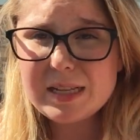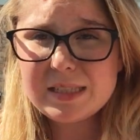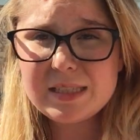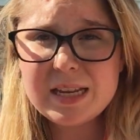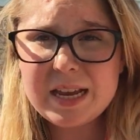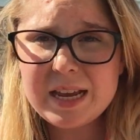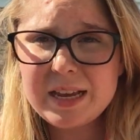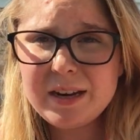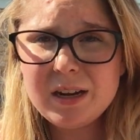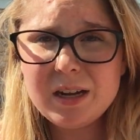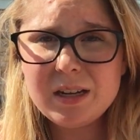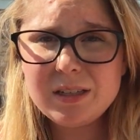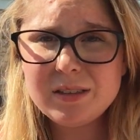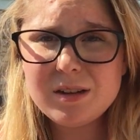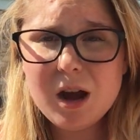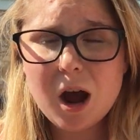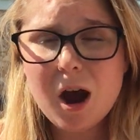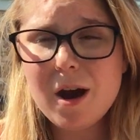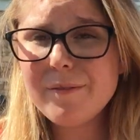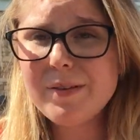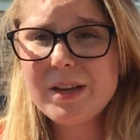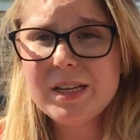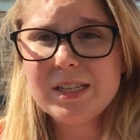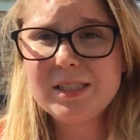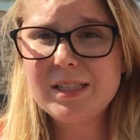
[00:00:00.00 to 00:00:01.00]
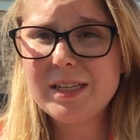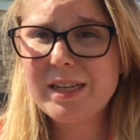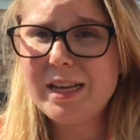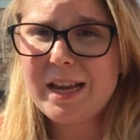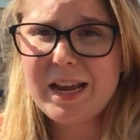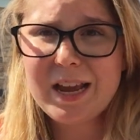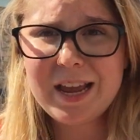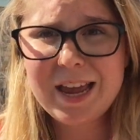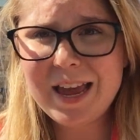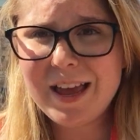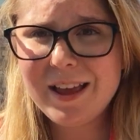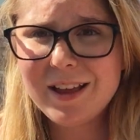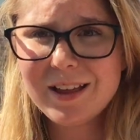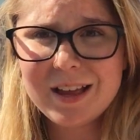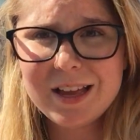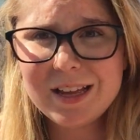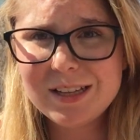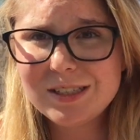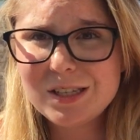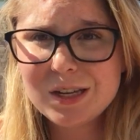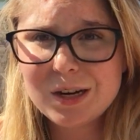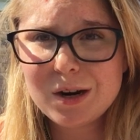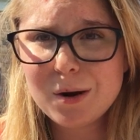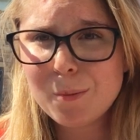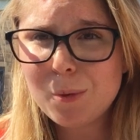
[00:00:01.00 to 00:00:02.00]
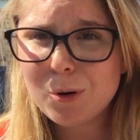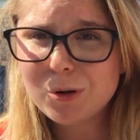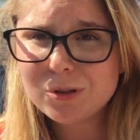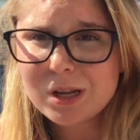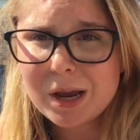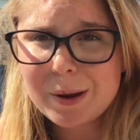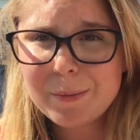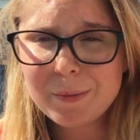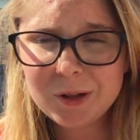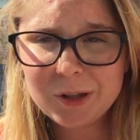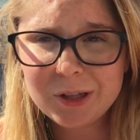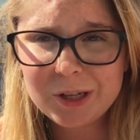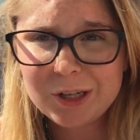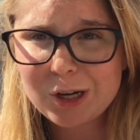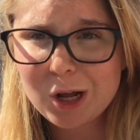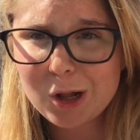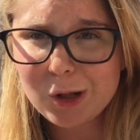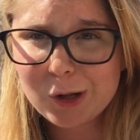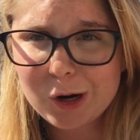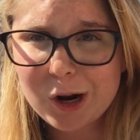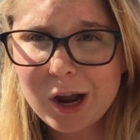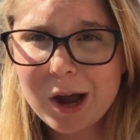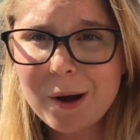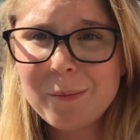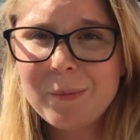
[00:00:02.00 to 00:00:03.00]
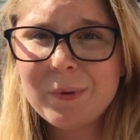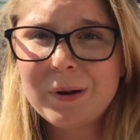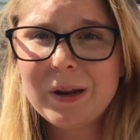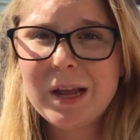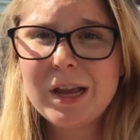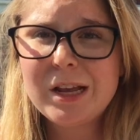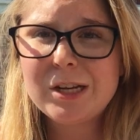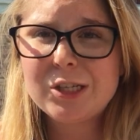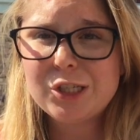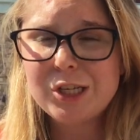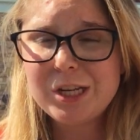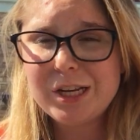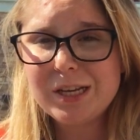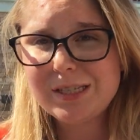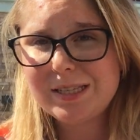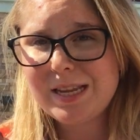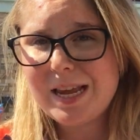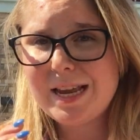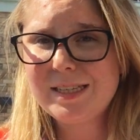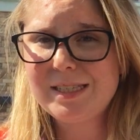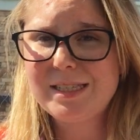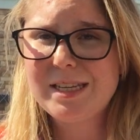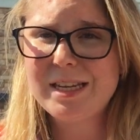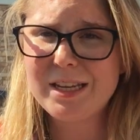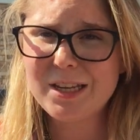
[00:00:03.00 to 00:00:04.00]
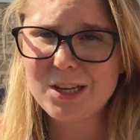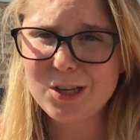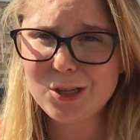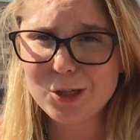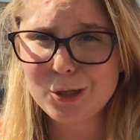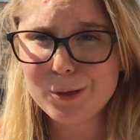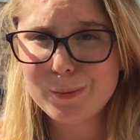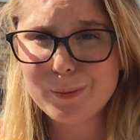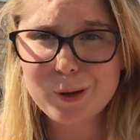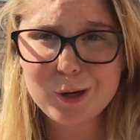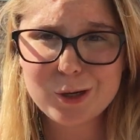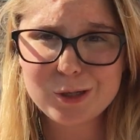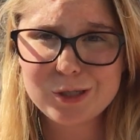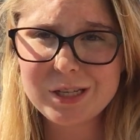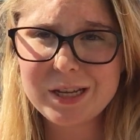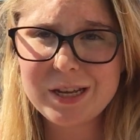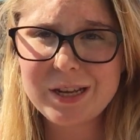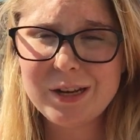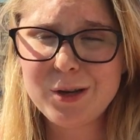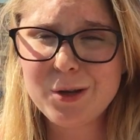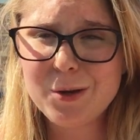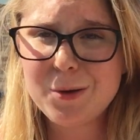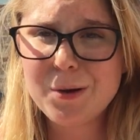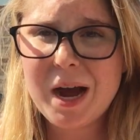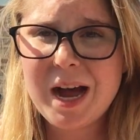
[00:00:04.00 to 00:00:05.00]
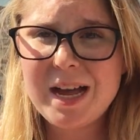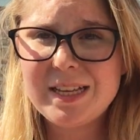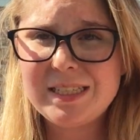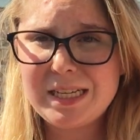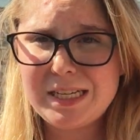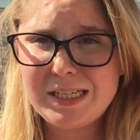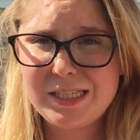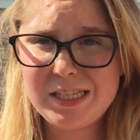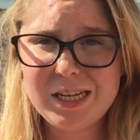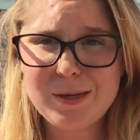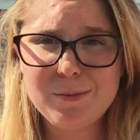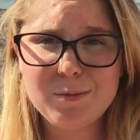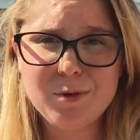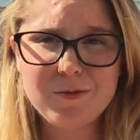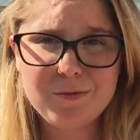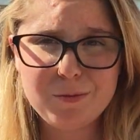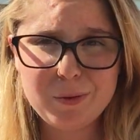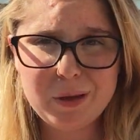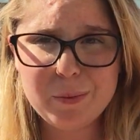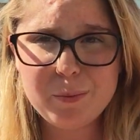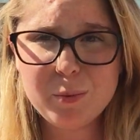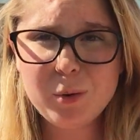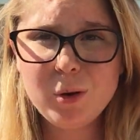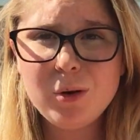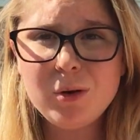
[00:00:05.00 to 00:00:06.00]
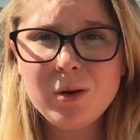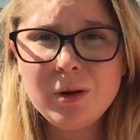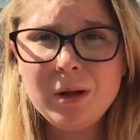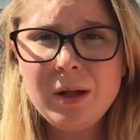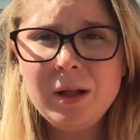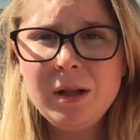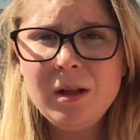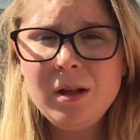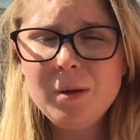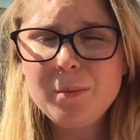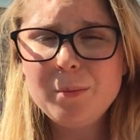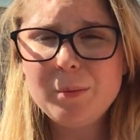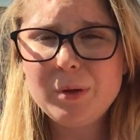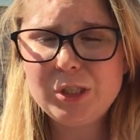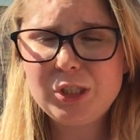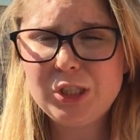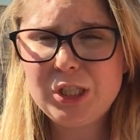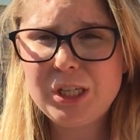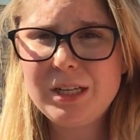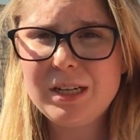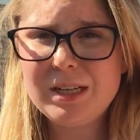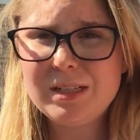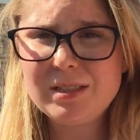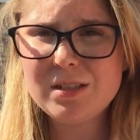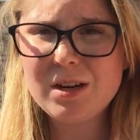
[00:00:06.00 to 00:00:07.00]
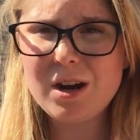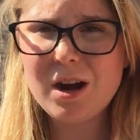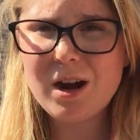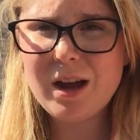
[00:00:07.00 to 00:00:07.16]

Tana obviously isn't a multi-million-dollar company. She is a singular person who has a team of people, but she does